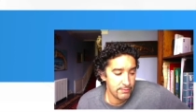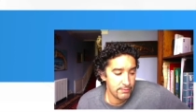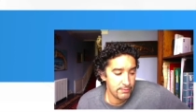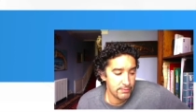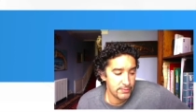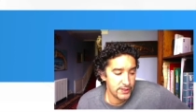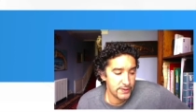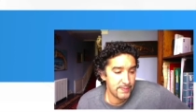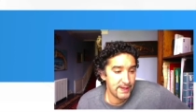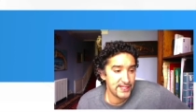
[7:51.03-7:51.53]

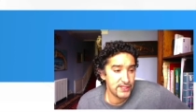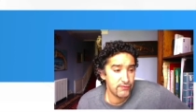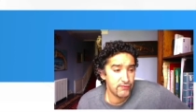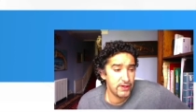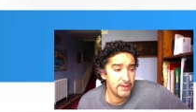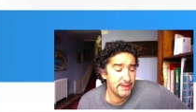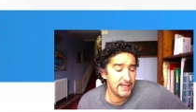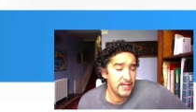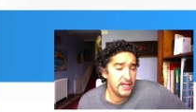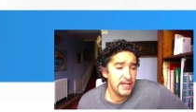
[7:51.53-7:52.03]
space and
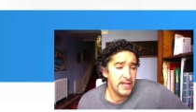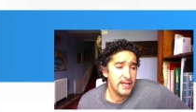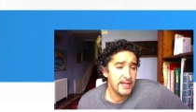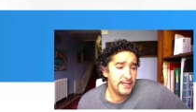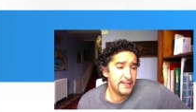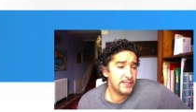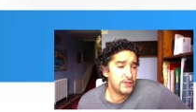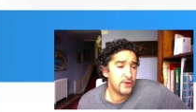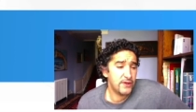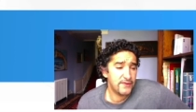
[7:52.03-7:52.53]
remit, and
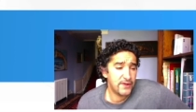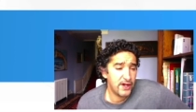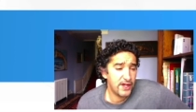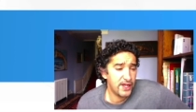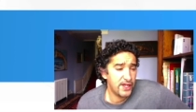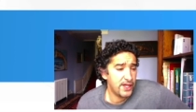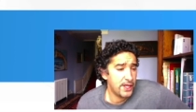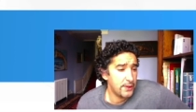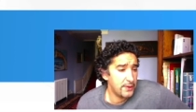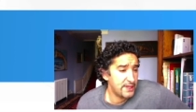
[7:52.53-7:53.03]
that's what I've kind of
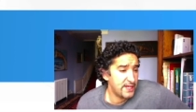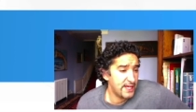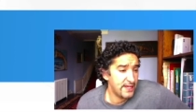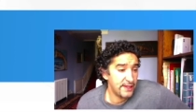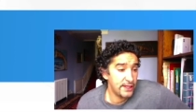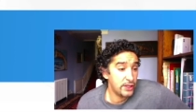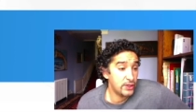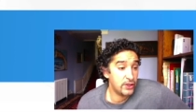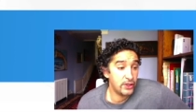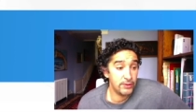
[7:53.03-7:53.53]
noted here, that
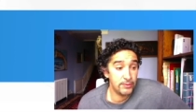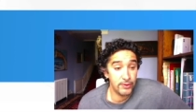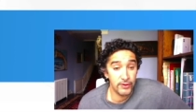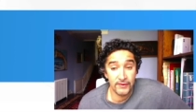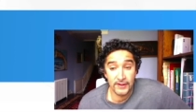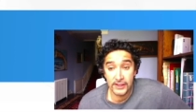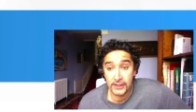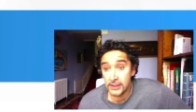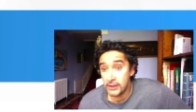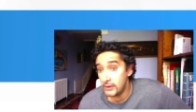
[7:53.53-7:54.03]
you could move
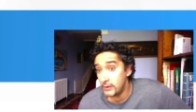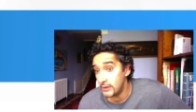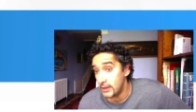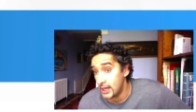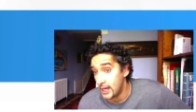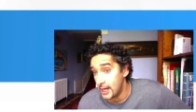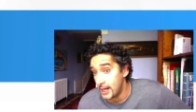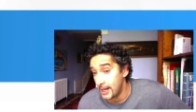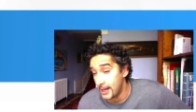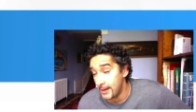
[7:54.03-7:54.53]
into
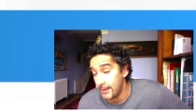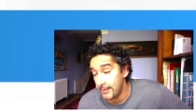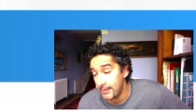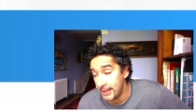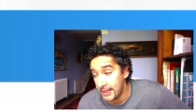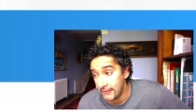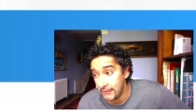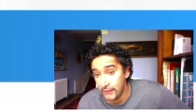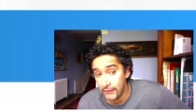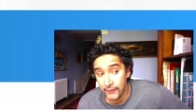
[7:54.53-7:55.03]
a
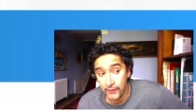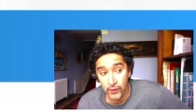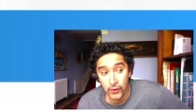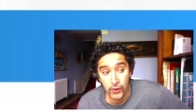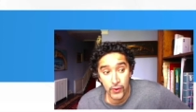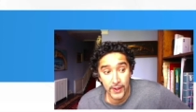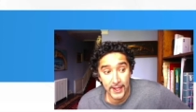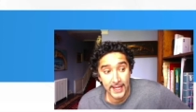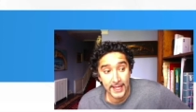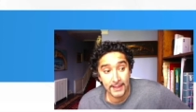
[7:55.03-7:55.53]
level 4
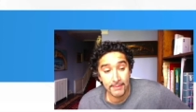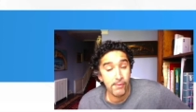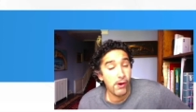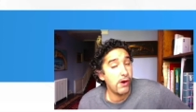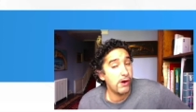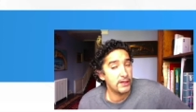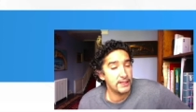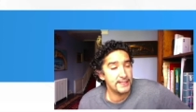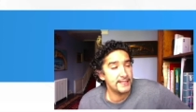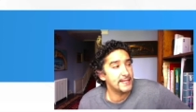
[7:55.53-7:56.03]
in
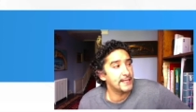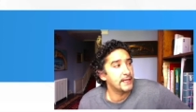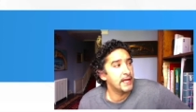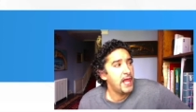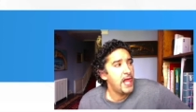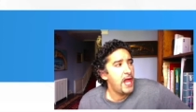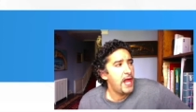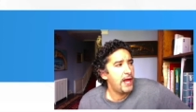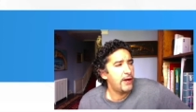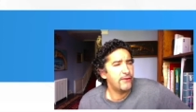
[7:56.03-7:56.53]
marketing,
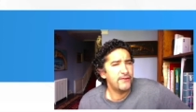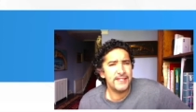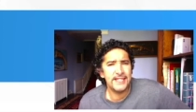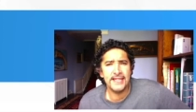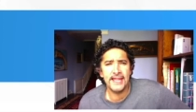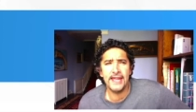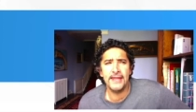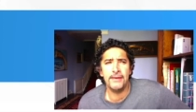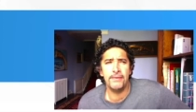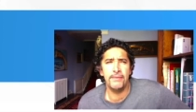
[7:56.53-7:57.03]
and obviously
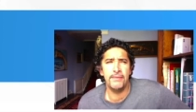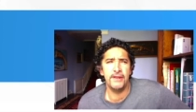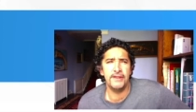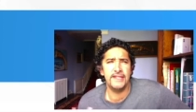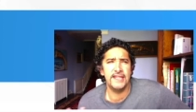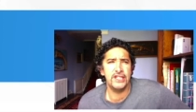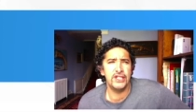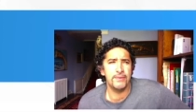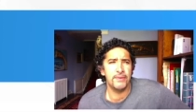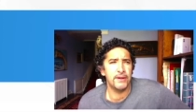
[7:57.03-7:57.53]
then the
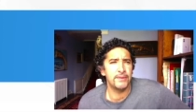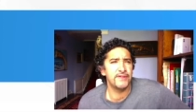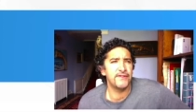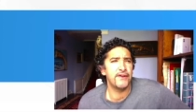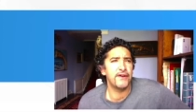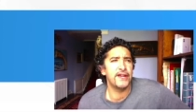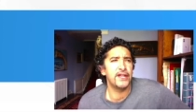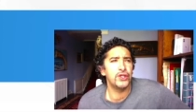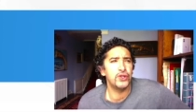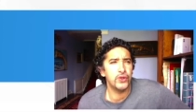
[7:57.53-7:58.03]
teaching becomes a
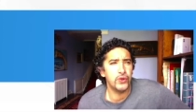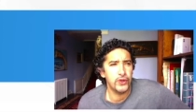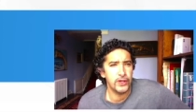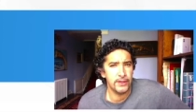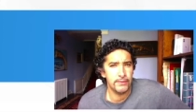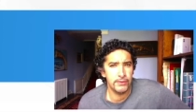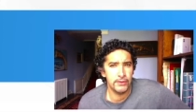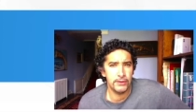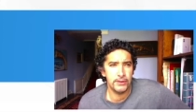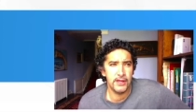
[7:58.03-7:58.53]
very
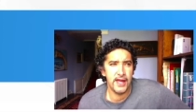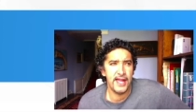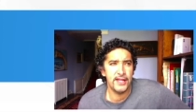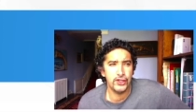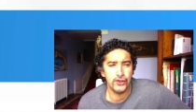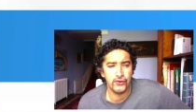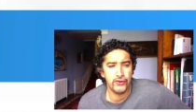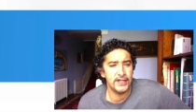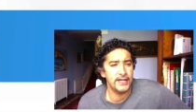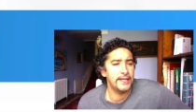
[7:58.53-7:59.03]
enjoyable
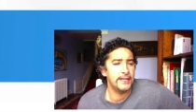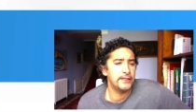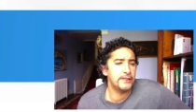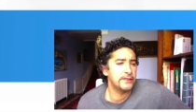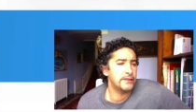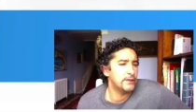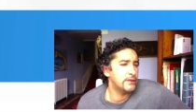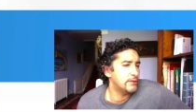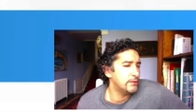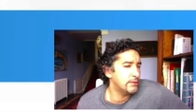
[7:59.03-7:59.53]
entry into